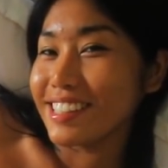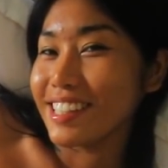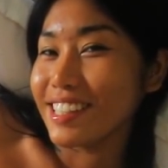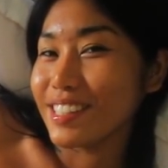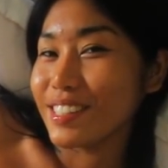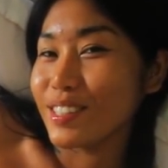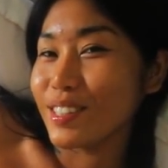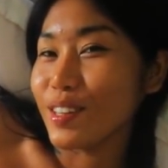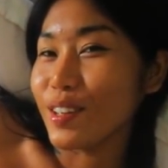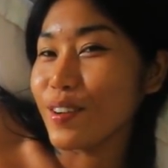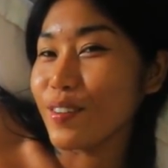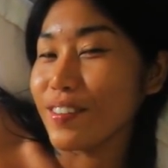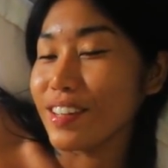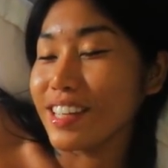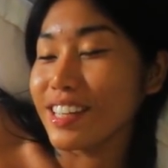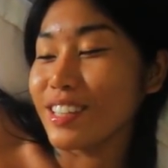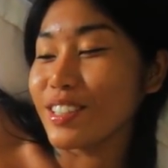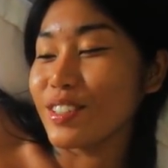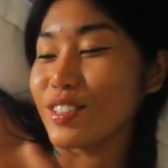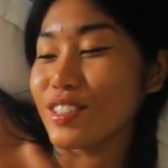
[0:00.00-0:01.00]
takes a lot of
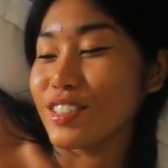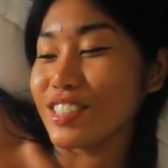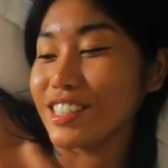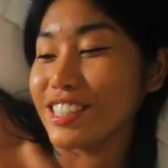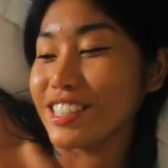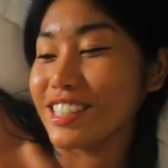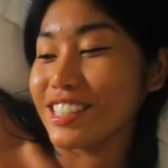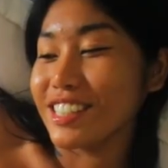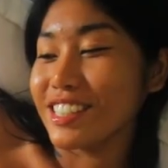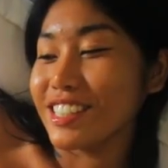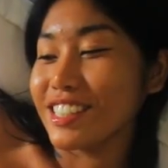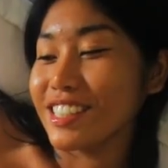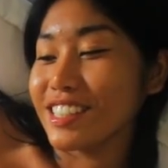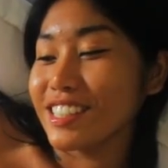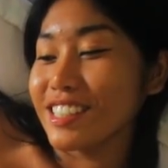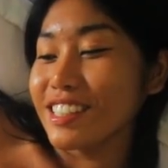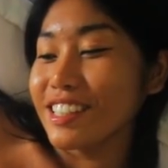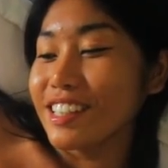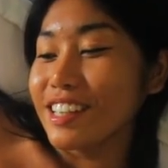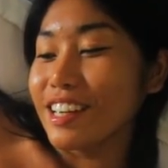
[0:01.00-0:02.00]
energy.
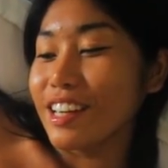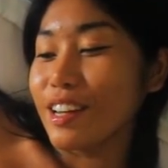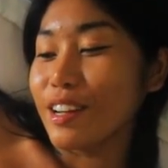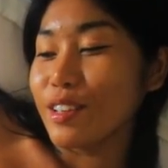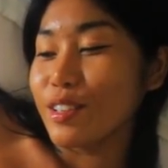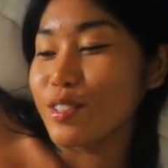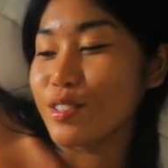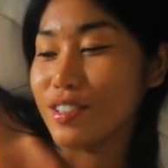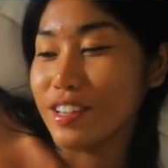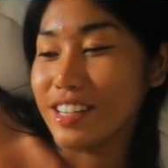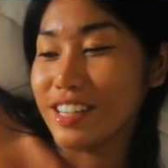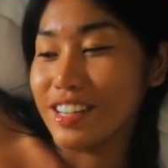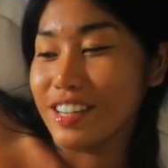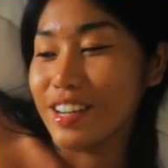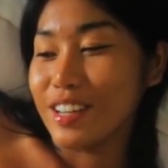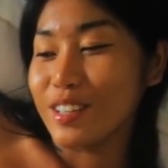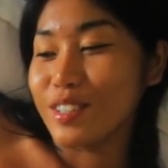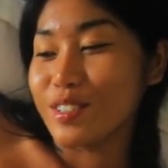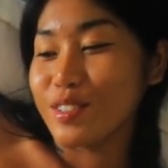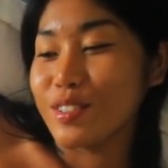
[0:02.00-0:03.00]
Yeah. I trained
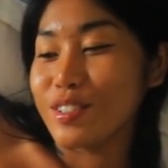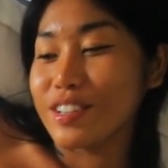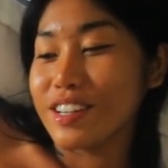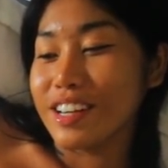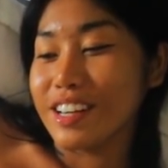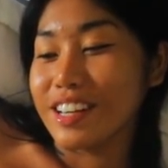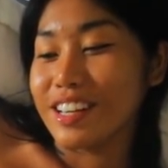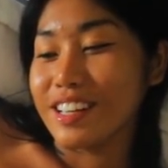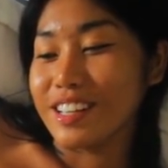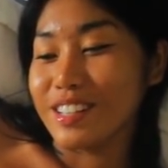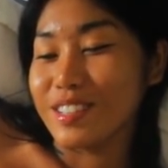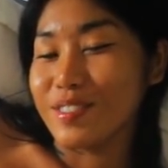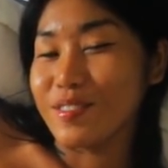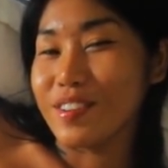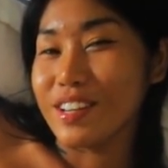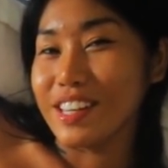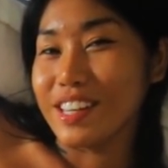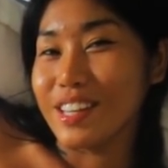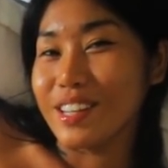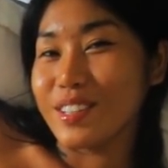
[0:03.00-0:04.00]
yesterday, so
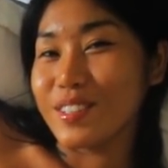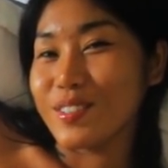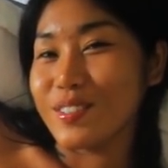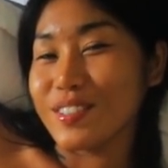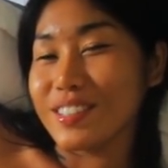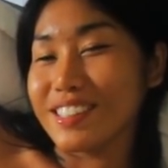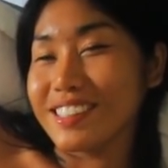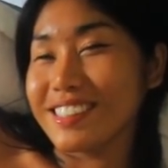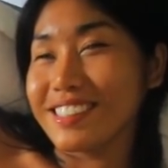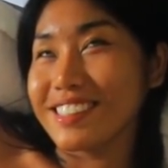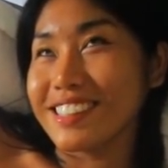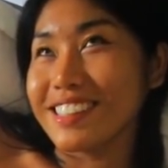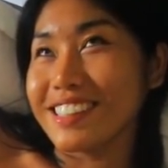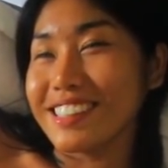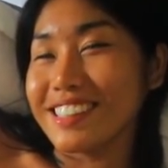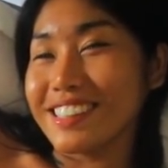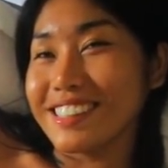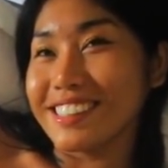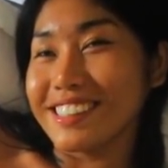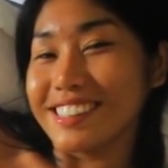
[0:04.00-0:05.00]
my legs really
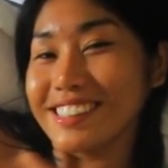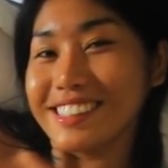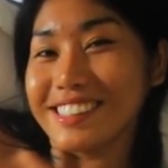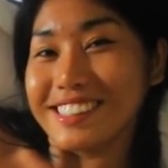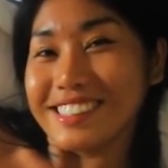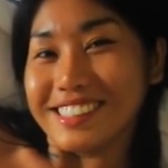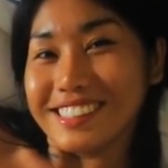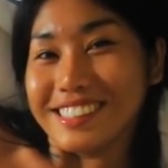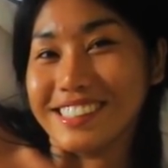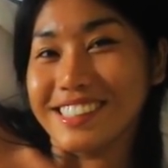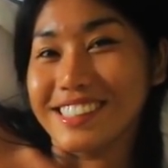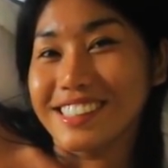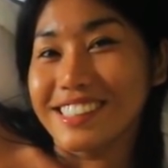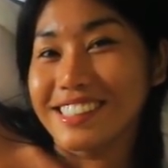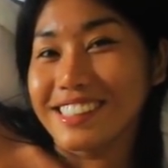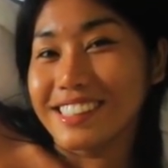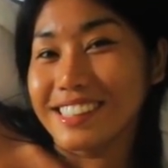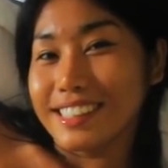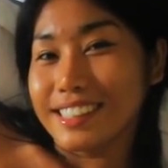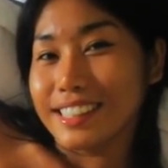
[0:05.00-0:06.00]
tired. Yeah, okay,
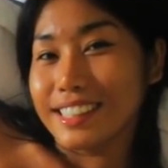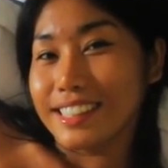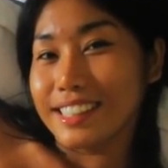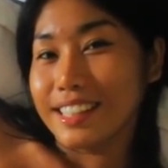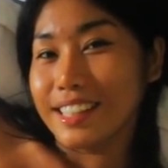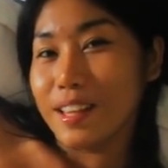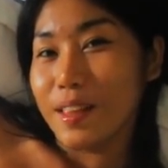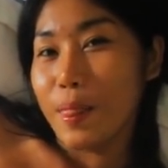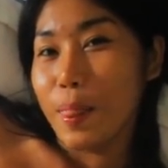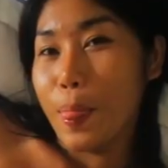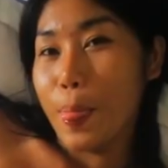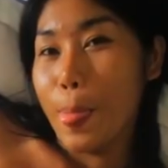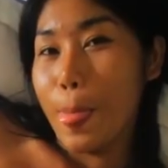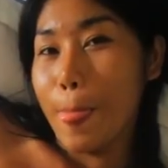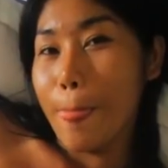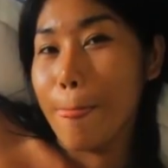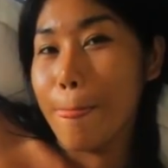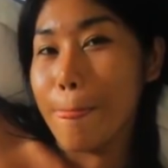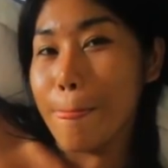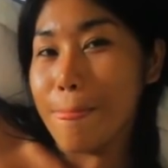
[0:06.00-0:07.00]
so I'll do all the hard
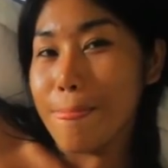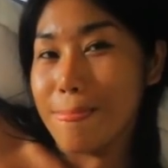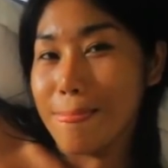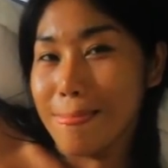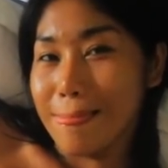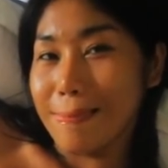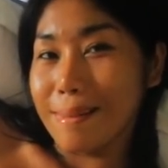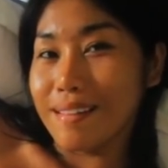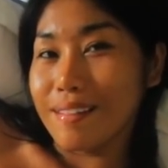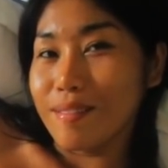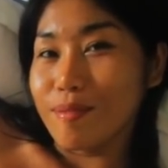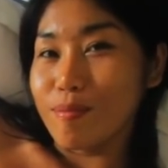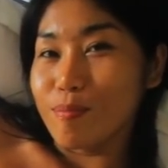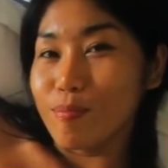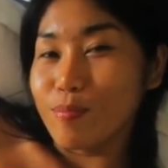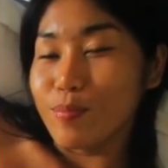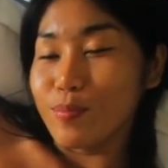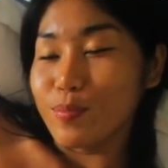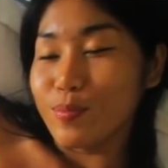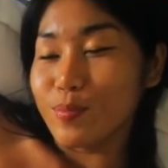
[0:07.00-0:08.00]
work and you can just
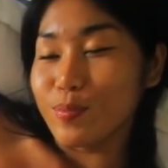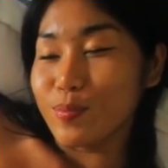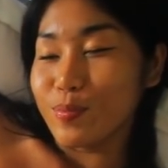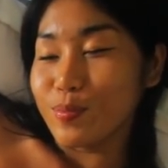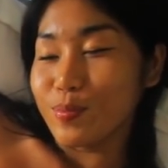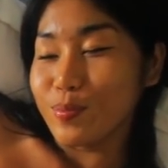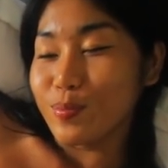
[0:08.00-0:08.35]
take it easy.